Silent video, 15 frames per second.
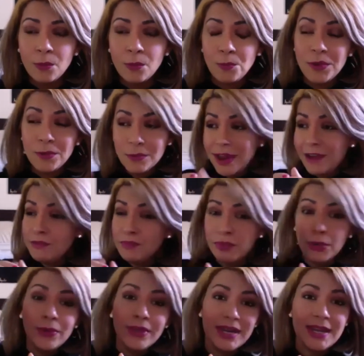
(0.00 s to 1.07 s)
We would have
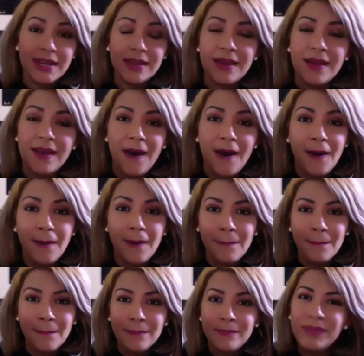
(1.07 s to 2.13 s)
broken it,
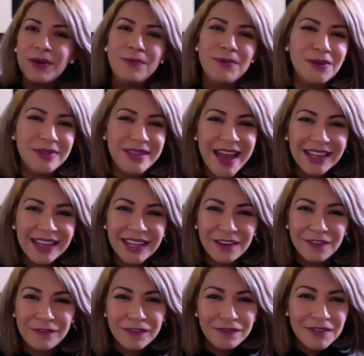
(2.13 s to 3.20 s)
but we only had
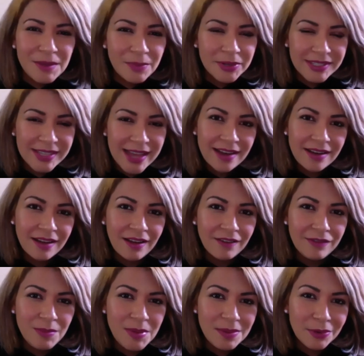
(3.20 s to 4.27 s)
like 50% of
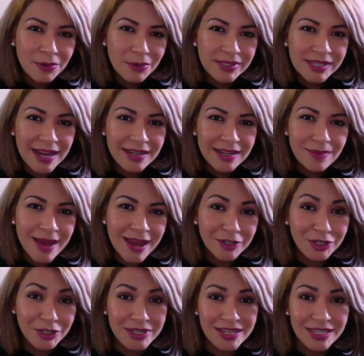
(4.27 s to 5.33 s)
the people who signed up
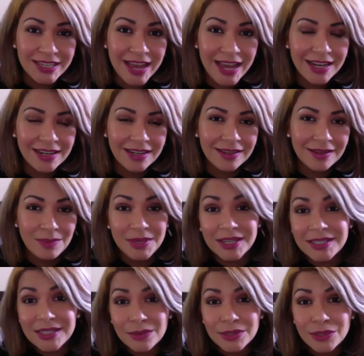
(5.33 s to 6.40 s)
actually attend,
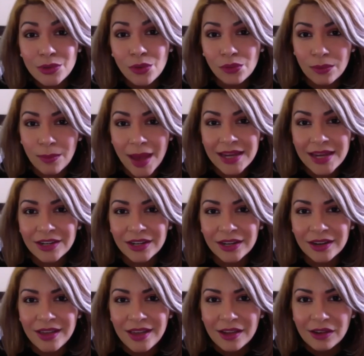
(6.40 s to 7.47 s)
because there was no reminder,
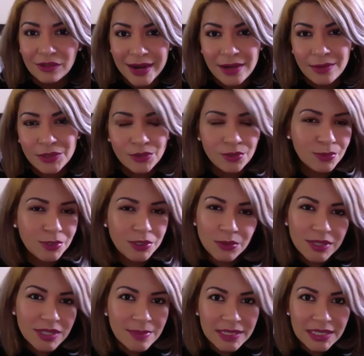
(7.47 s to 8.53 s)
right? Which
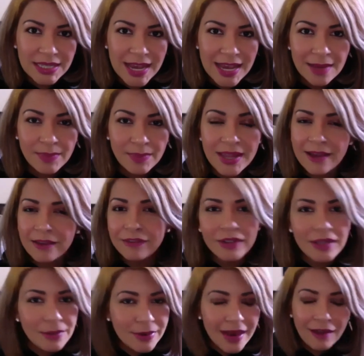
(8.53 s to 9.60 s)
was a mistake, but
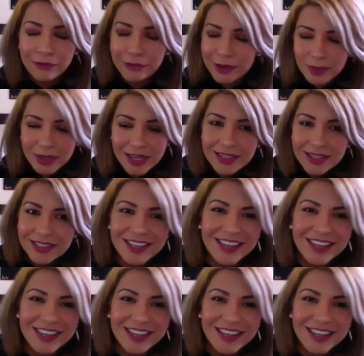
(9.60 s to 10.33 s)
thankfully we have replays.